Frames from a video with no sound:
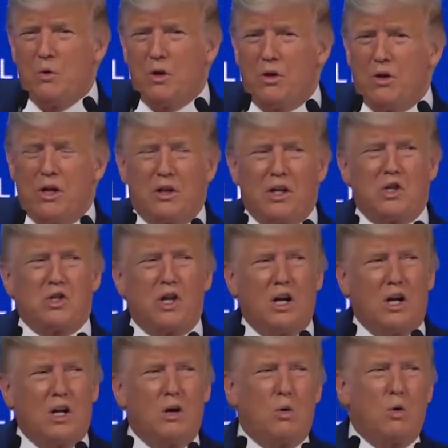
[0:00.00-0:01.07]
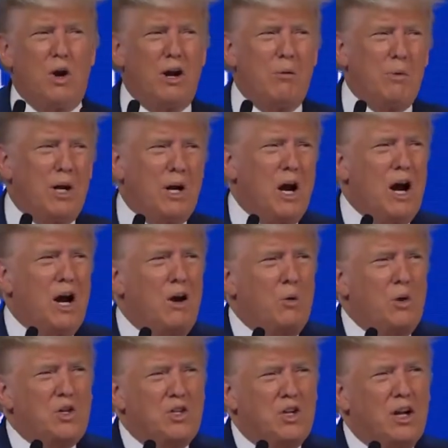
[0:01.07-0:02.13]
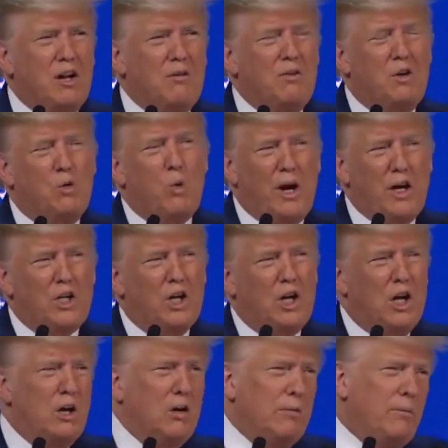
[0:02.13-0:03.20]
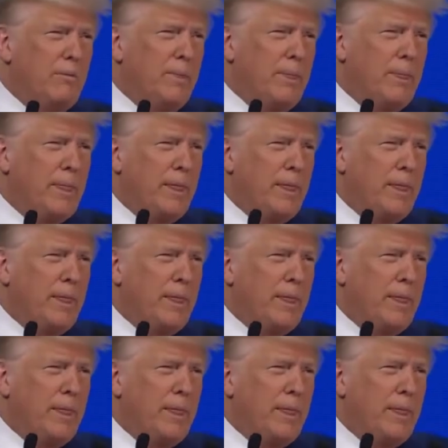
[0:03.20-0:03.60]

and we think that's going to go quite a bit higher. We still have a way to go.